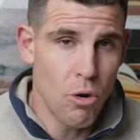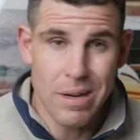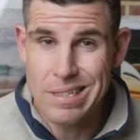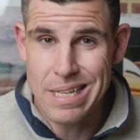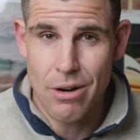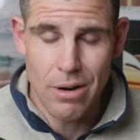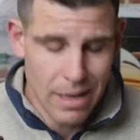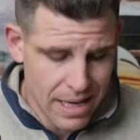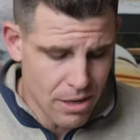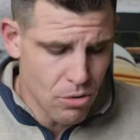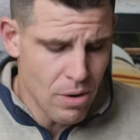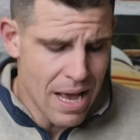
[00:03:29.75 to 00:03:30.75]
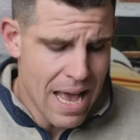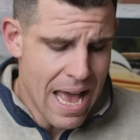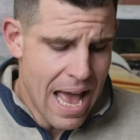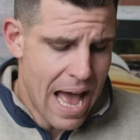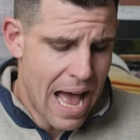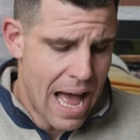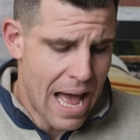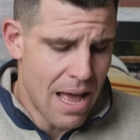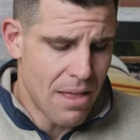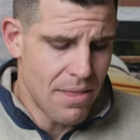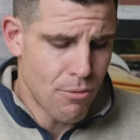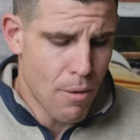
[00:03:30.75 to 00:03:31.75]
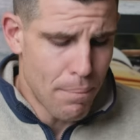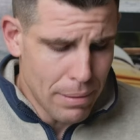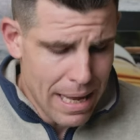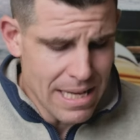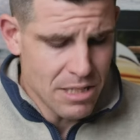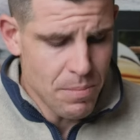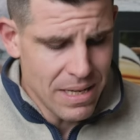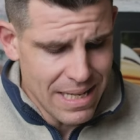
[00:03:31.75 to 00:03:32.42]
because they're illegal. The replacement